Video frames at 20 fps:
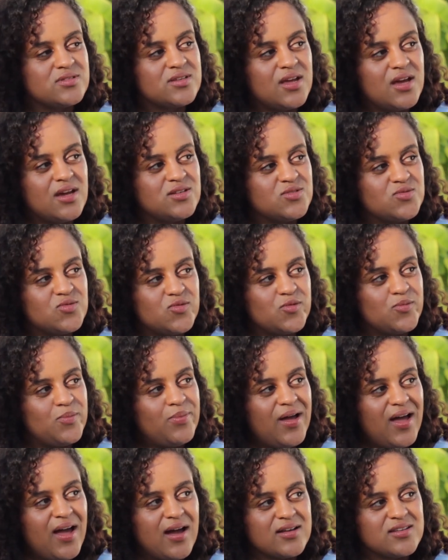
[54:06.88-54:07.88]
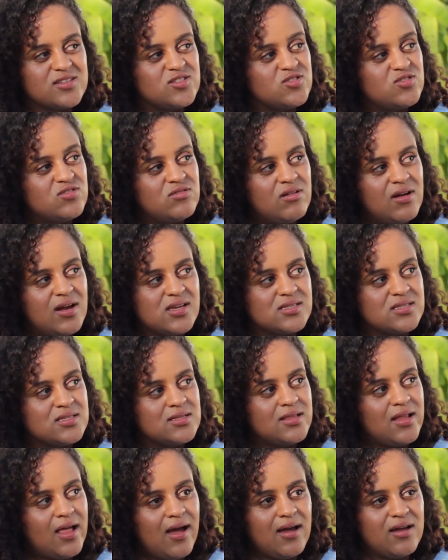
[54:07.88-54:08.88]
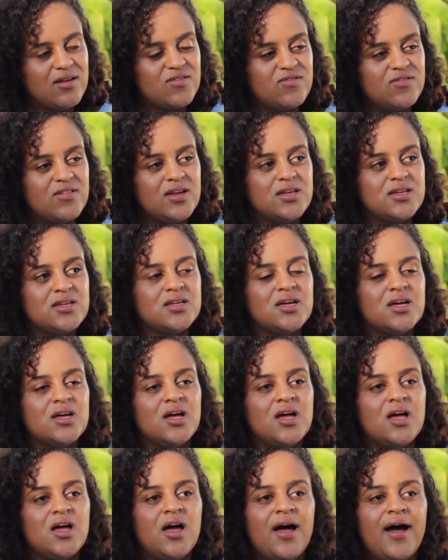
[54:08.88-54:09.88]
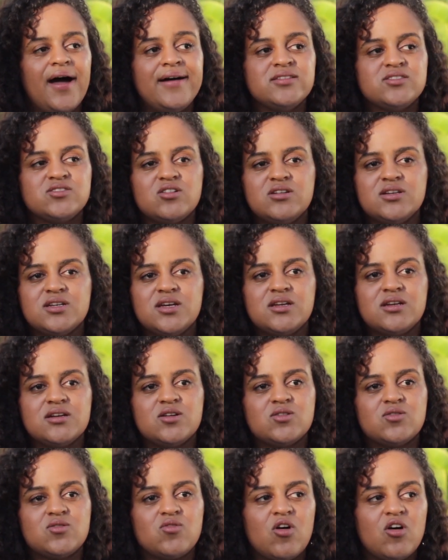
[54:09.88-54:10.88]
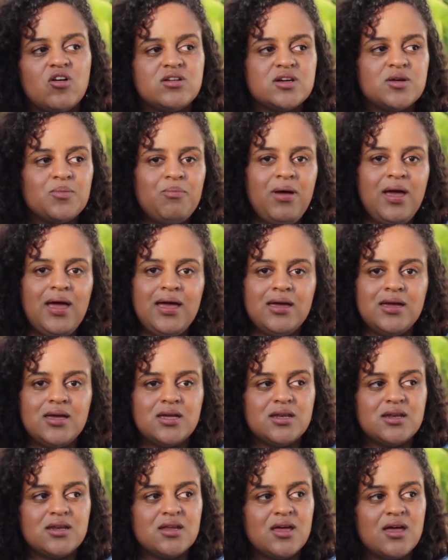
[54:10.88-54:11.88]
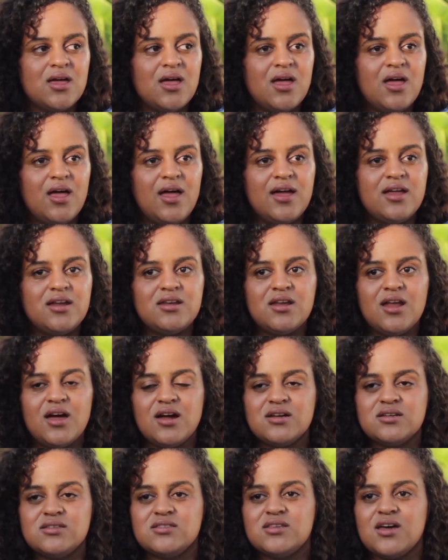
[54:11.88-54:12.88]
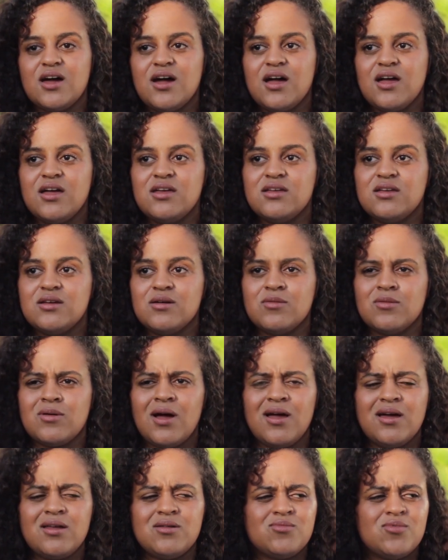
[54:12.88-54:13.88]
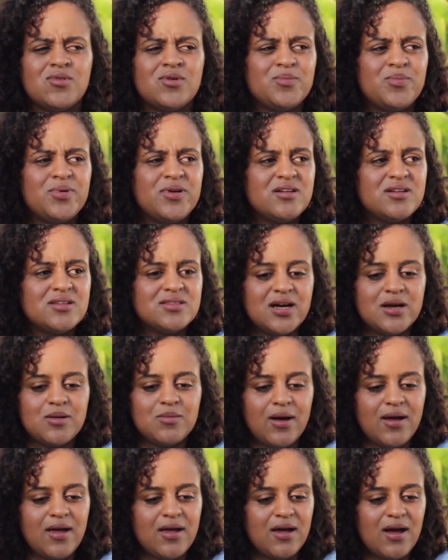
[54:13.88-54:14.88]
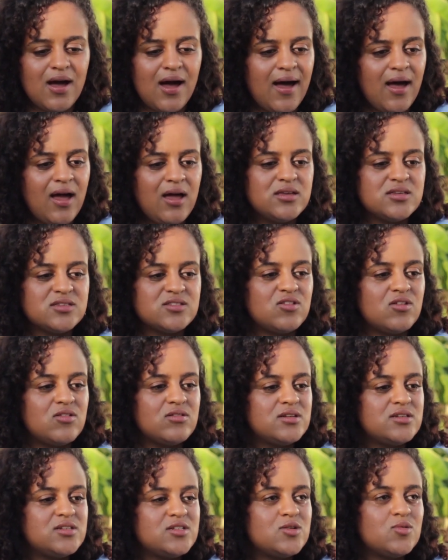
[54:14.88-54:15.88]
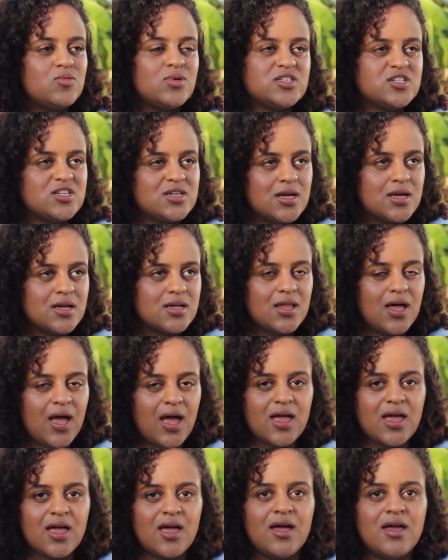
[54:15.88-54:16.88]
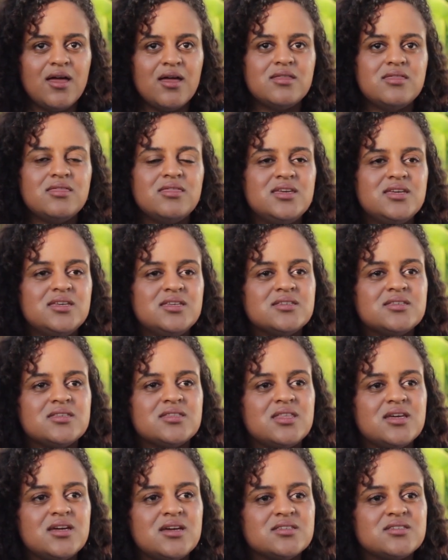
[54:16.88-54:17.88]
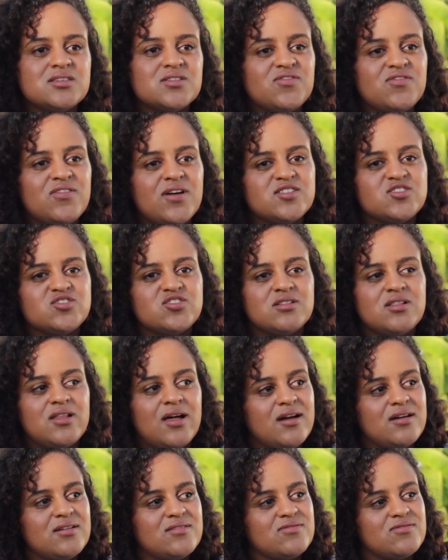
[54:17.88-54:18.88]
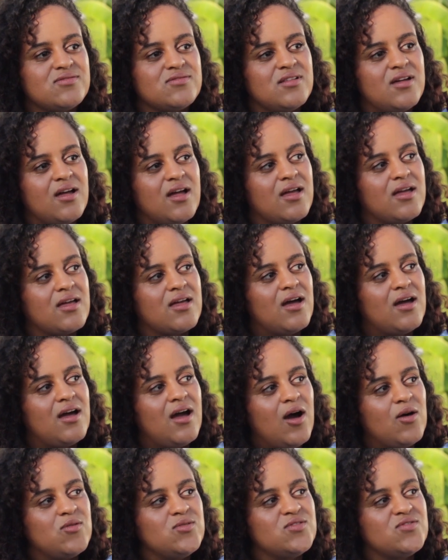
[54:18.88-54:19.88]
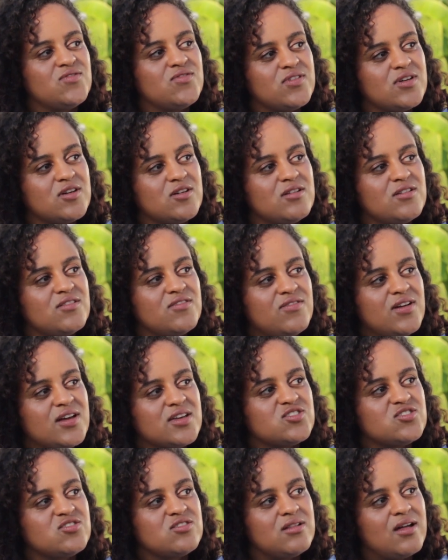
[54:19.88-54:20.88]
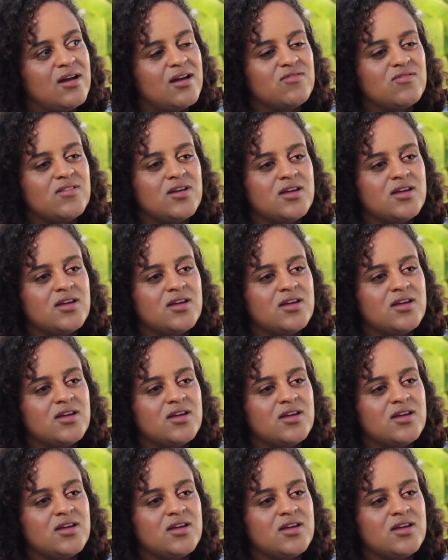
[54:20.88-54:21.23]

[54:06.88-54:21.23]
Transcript: schedule packed, stressed life. And I started getting chronic pain And I had one period of time my eyes started twitching. Like, these things affect your life. Like, how you feel affects your life.